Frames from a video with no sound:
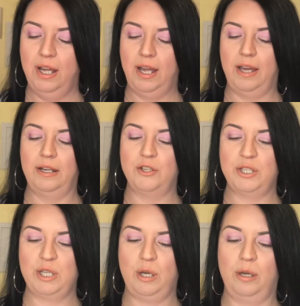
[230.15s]
and they
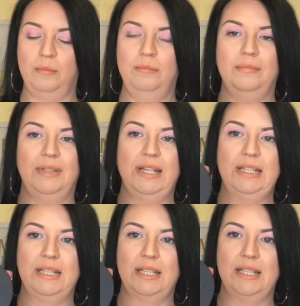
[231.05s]
just come like
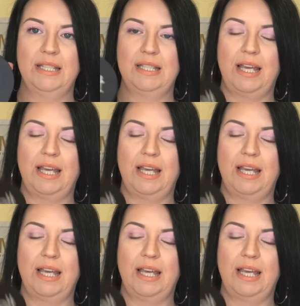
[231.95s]
this,